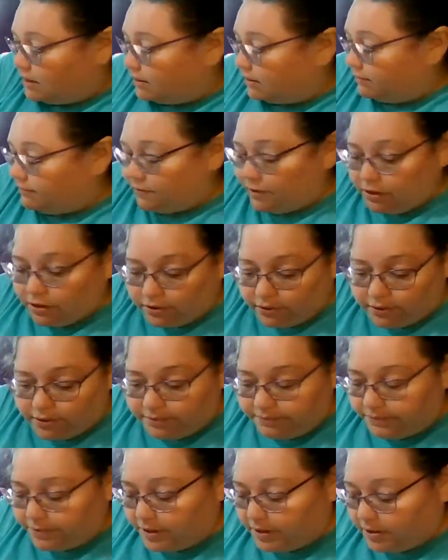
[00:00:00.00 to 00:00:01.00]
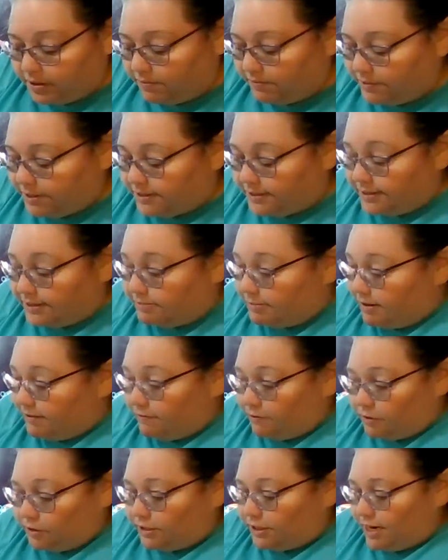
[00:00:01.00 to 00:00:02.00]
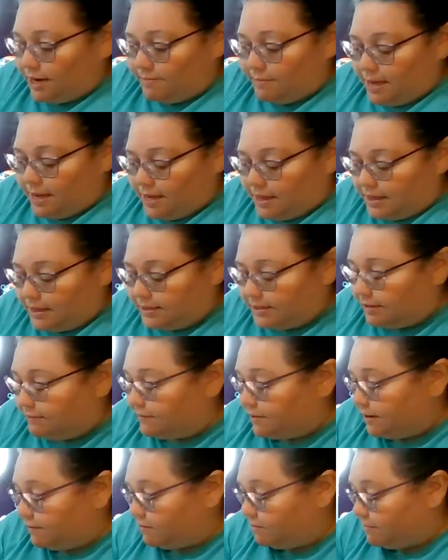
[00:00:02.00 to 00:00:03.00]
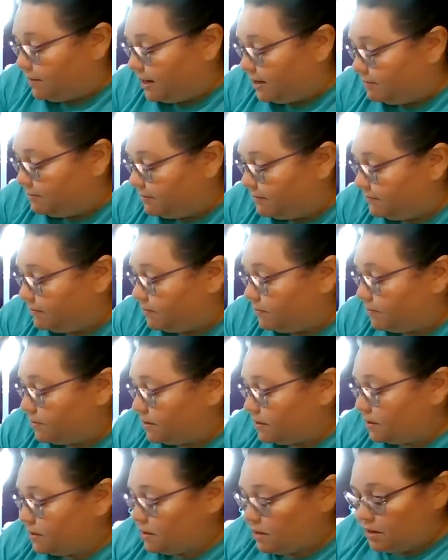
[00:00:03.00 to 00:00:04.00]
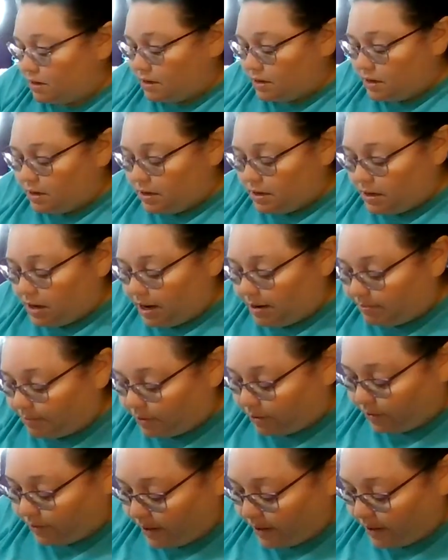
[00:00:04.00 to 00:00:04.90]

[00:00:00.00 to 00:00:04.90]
Live and learn, This is my first time making this. I've never made it before. I'm